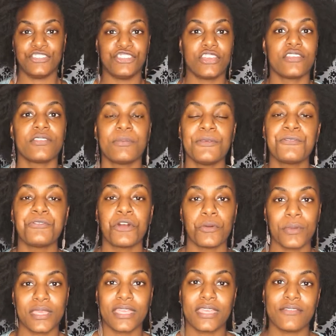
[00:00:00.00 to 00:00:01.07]
Just
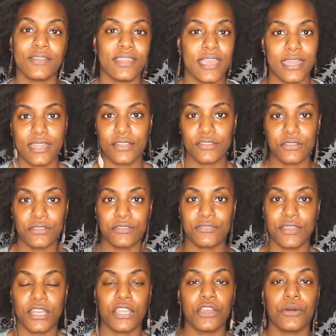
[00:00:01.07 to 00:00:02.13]
before we even get into the
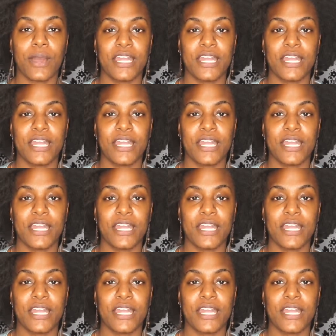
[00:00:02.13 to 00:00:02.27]
video,